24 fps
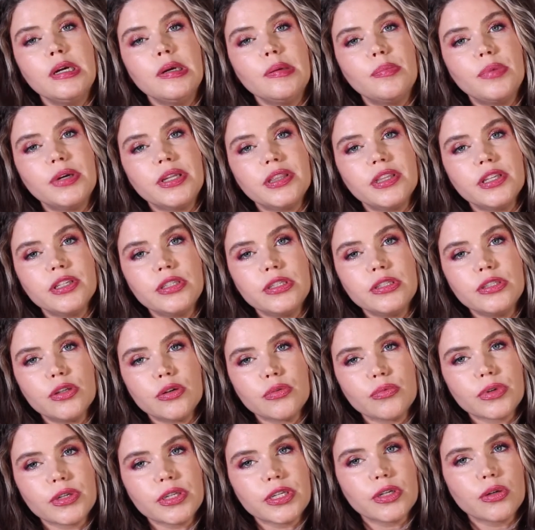but this is
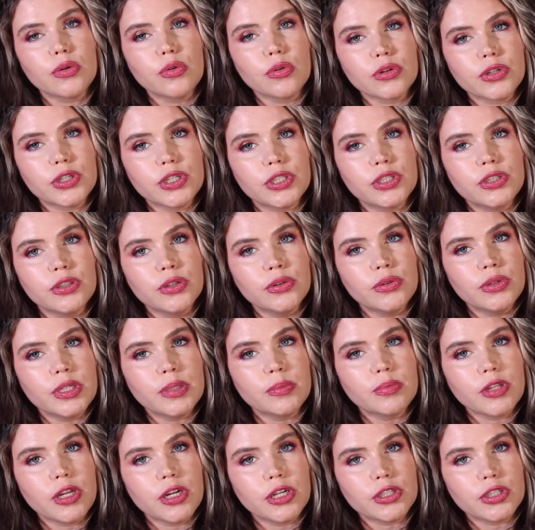a really gorgeous nudie
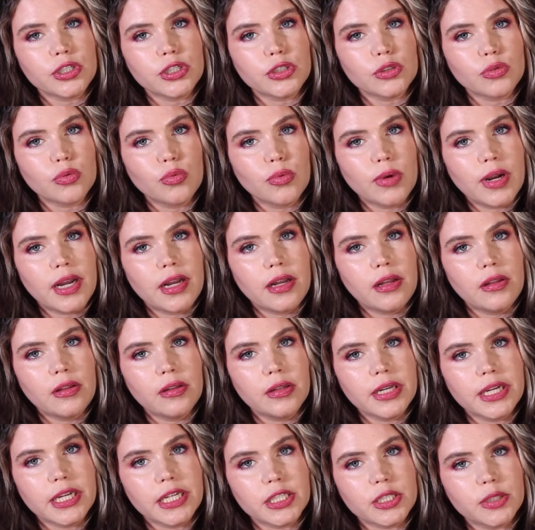blush as well.
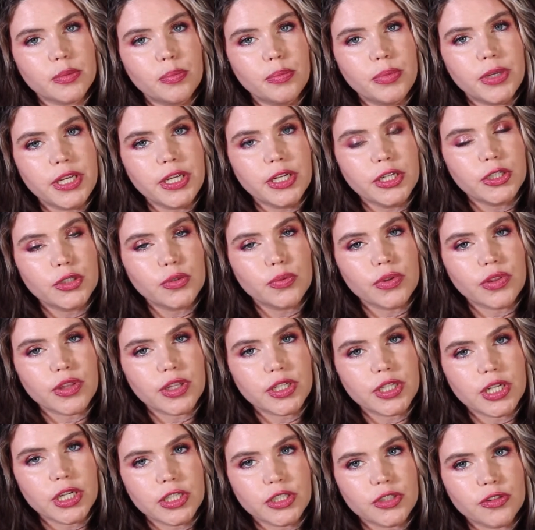It's peach with a
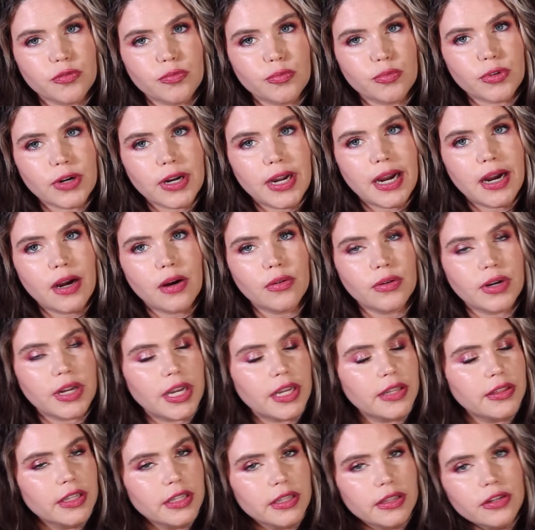touch of brown,
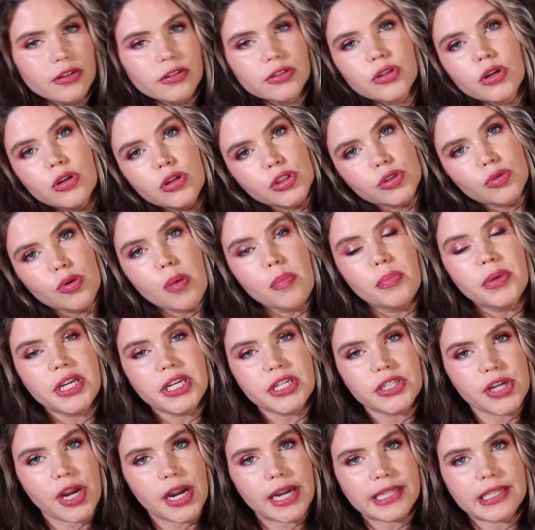and then there's also a
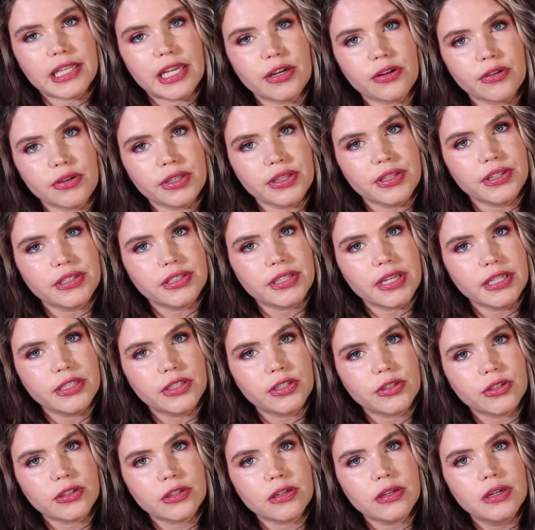peach highlighter in the
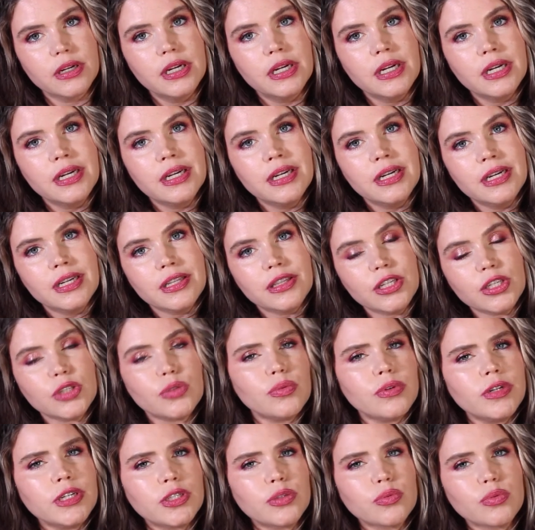center. This
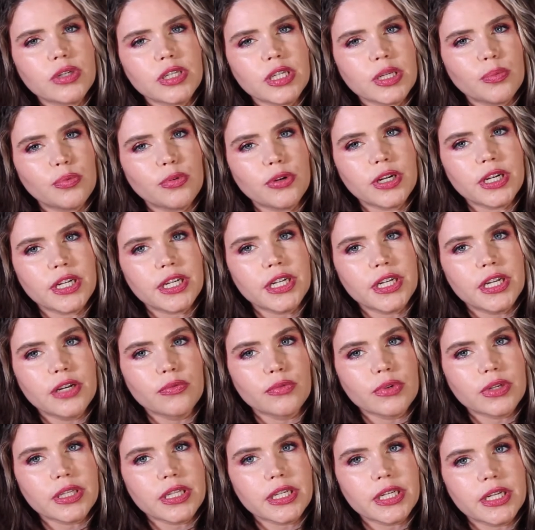one is really pretty and
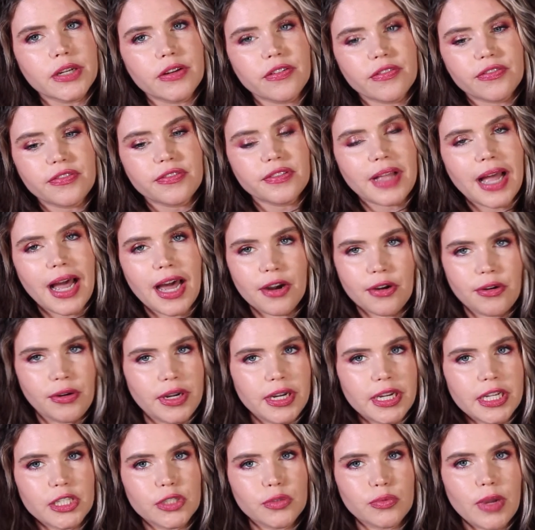really
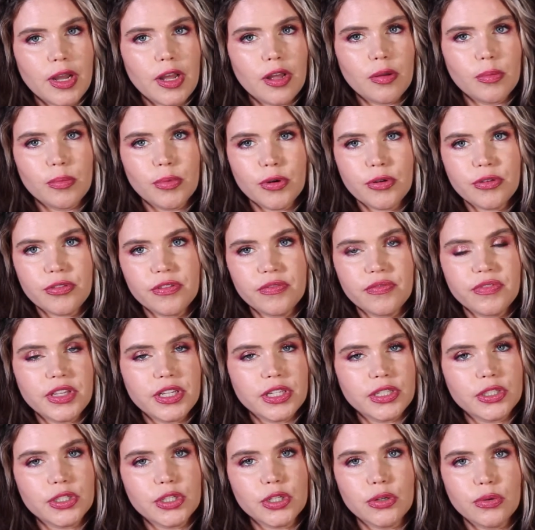flattering as well. Both of
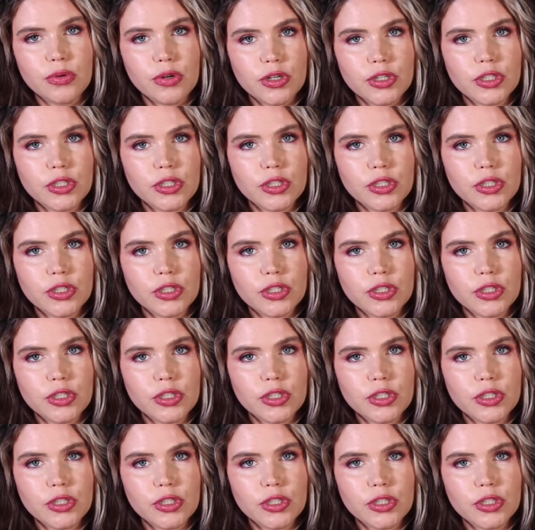these two are